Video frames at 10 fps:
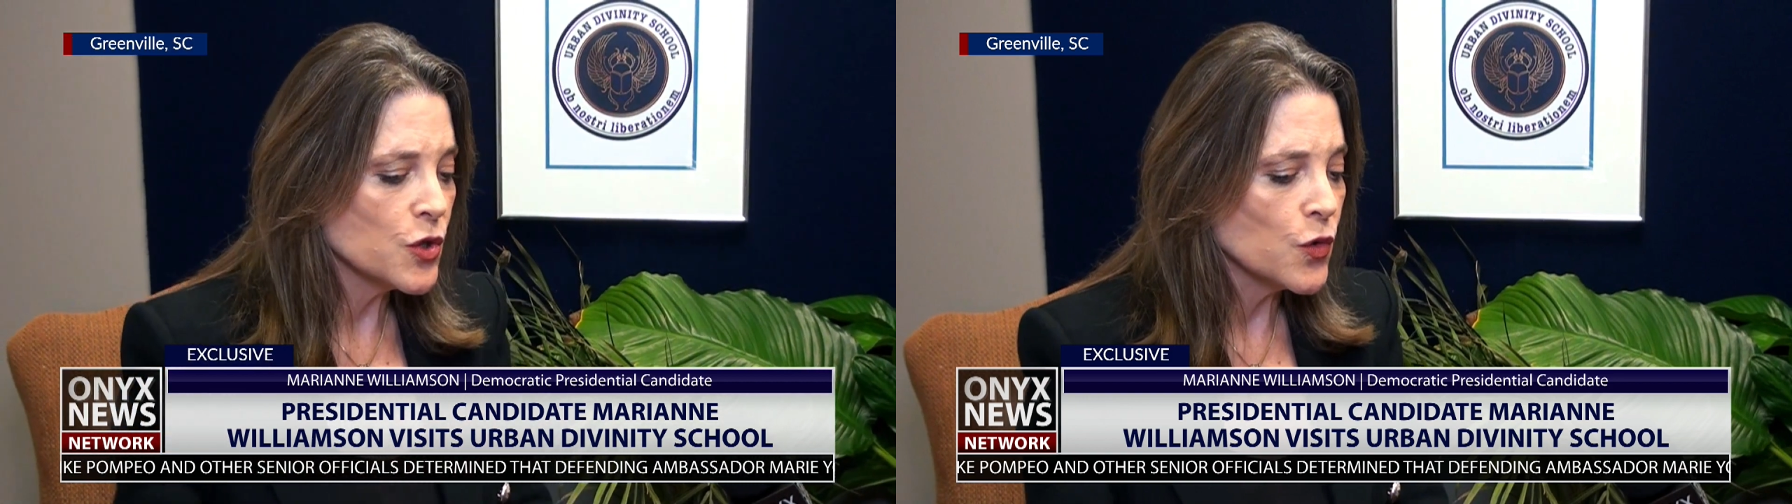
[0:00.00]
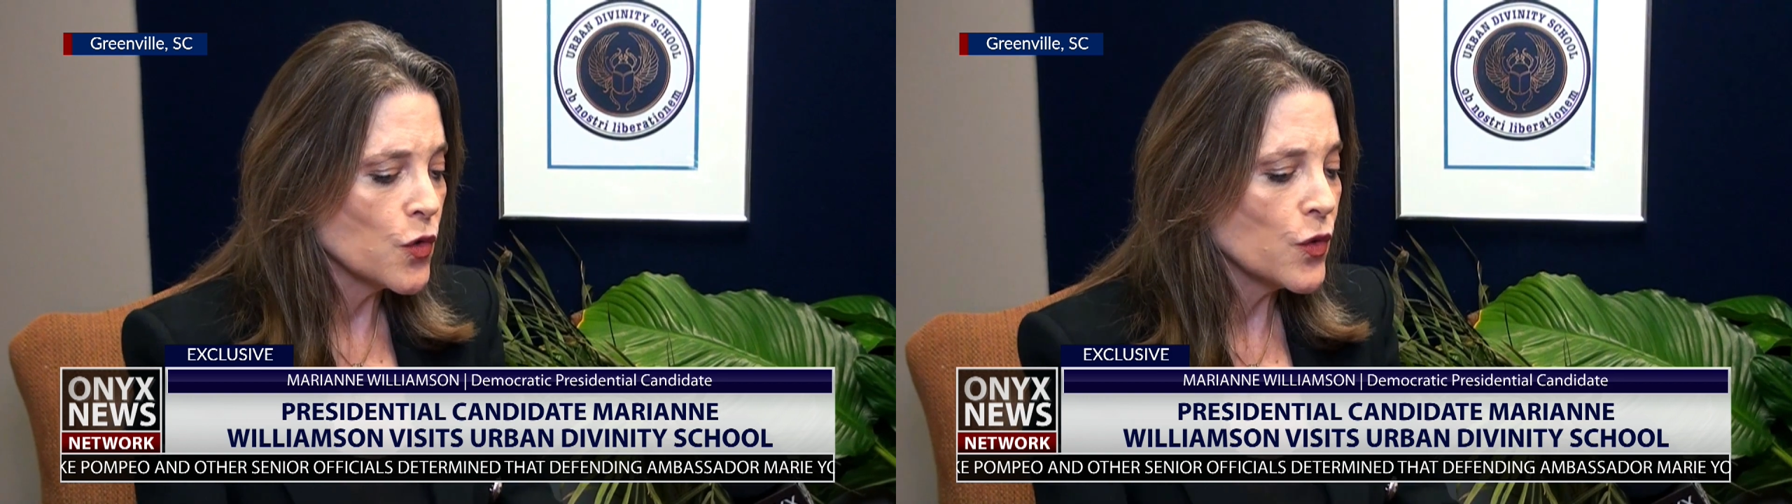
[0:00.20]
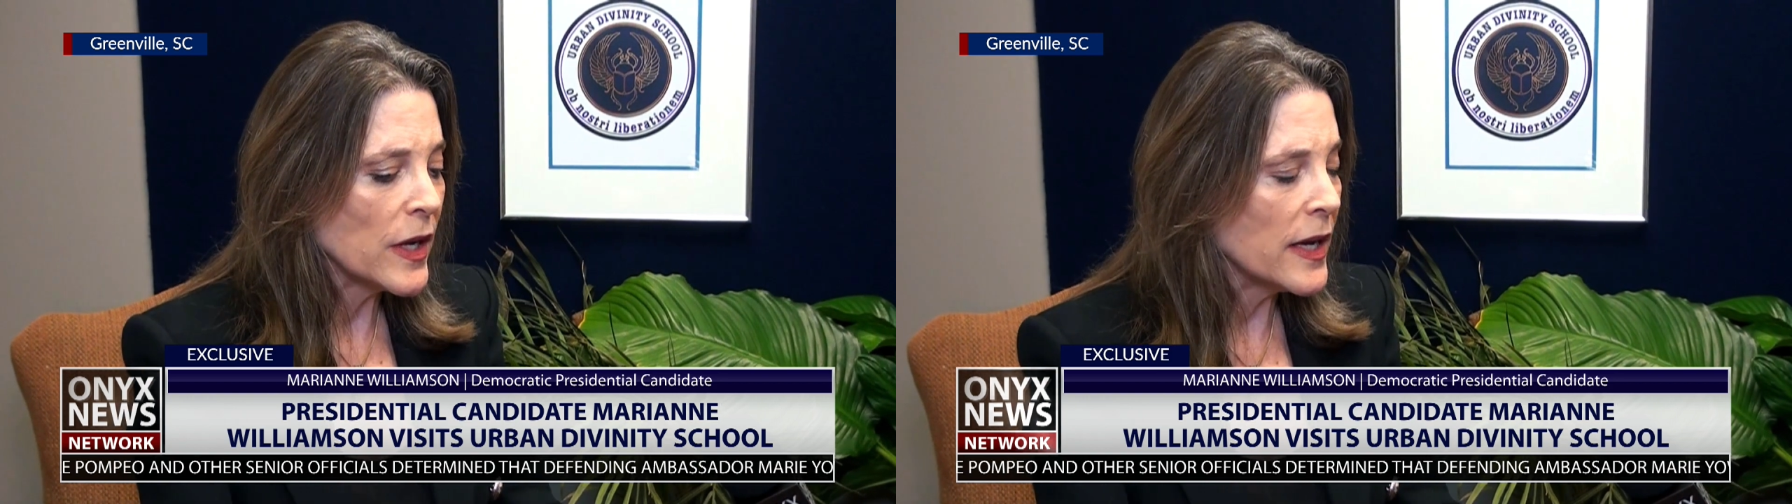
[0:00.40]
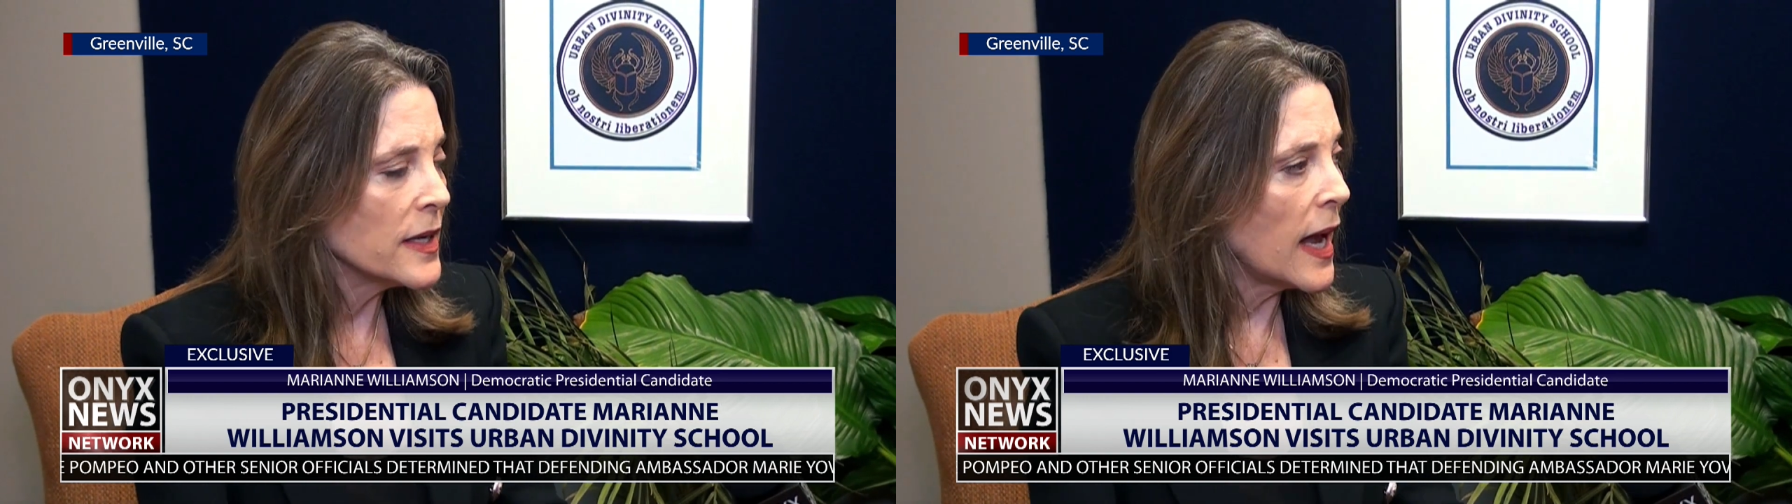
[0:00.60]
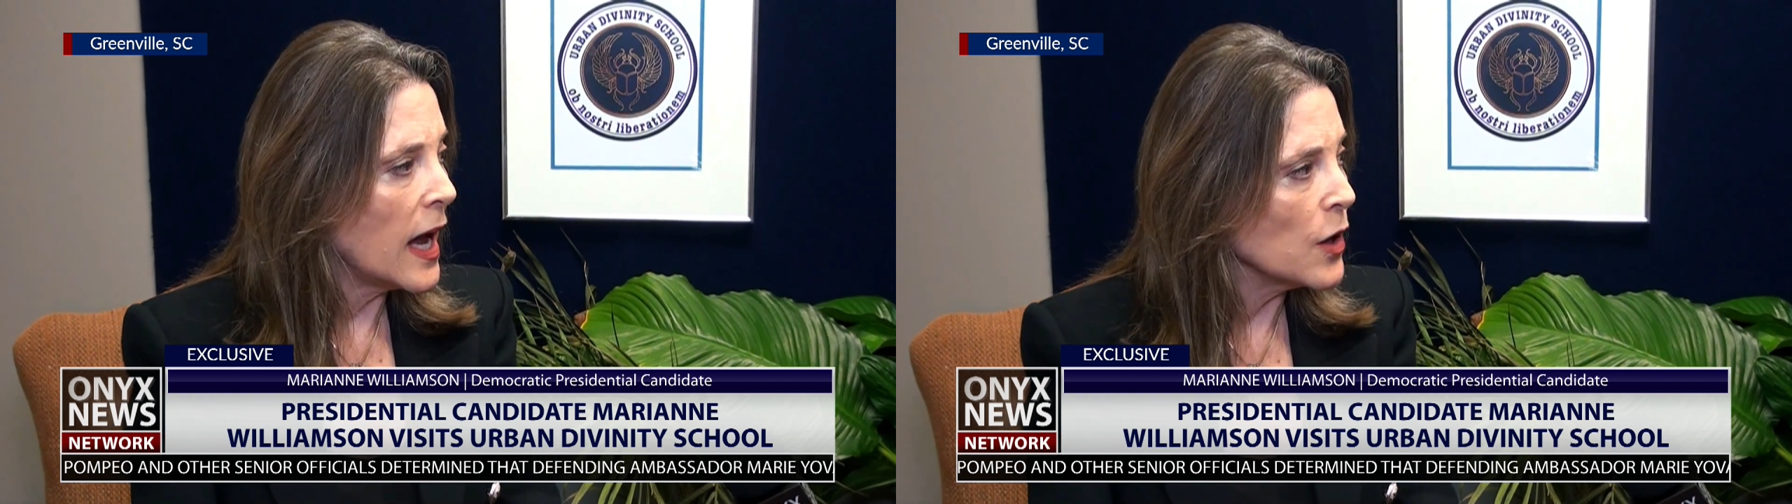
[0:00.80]
to
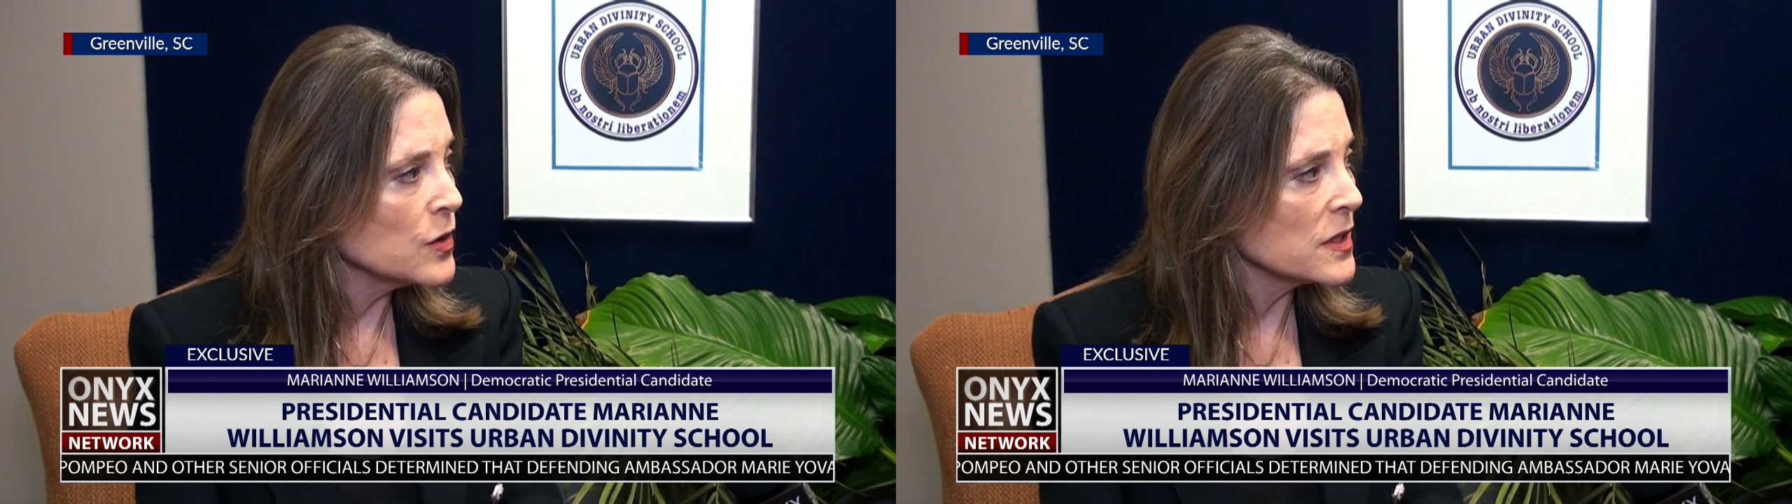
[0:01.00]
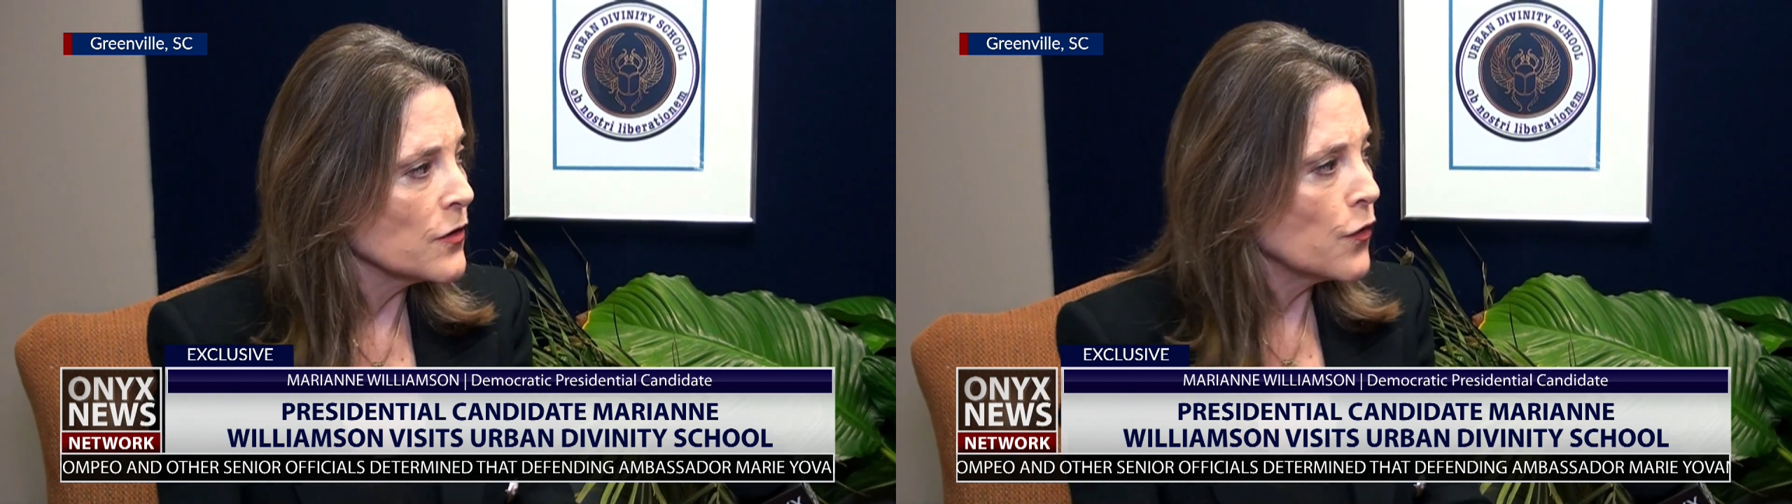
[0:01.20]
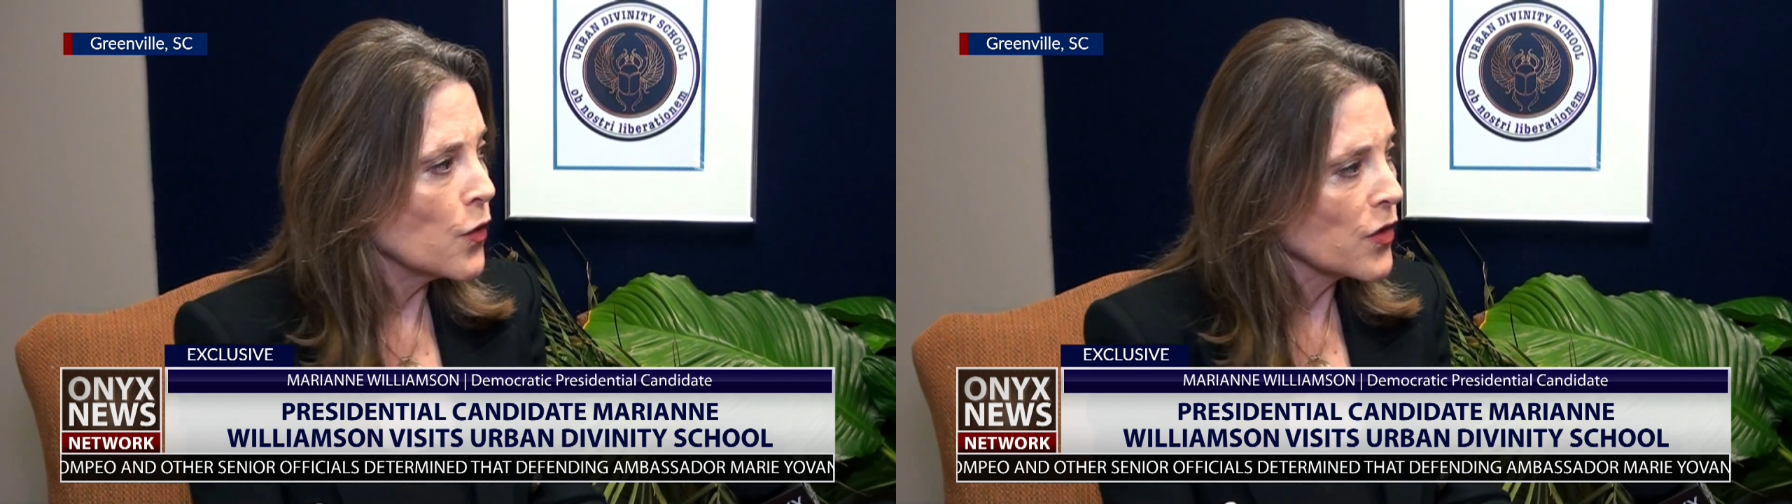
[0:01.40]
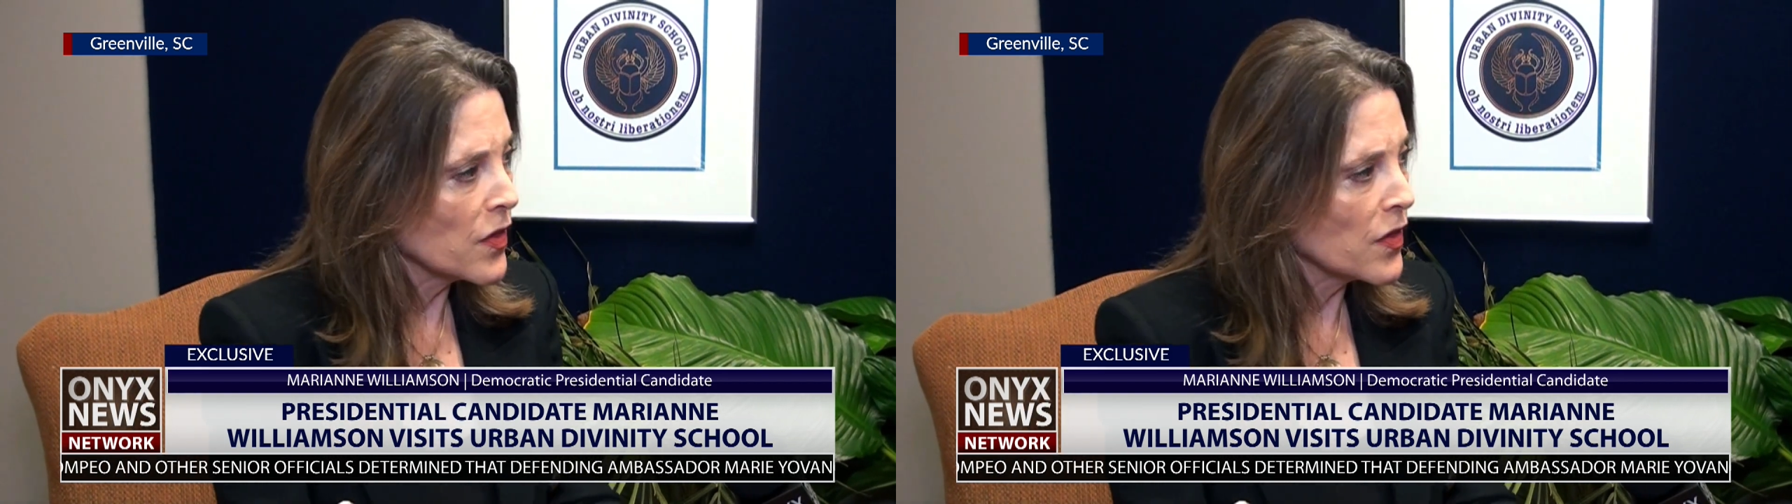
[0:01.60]
create housing for